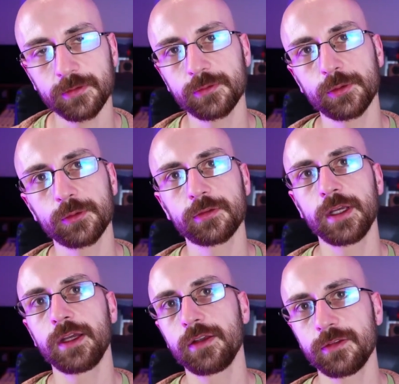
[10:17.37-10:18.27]
Of course,
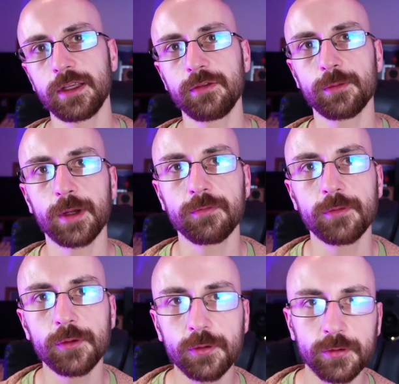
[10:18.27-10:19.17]
Stevie Ray
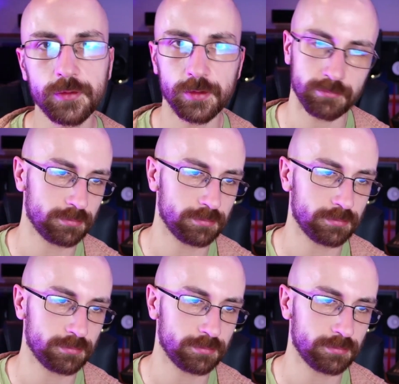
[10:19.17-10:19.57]
Vaughan,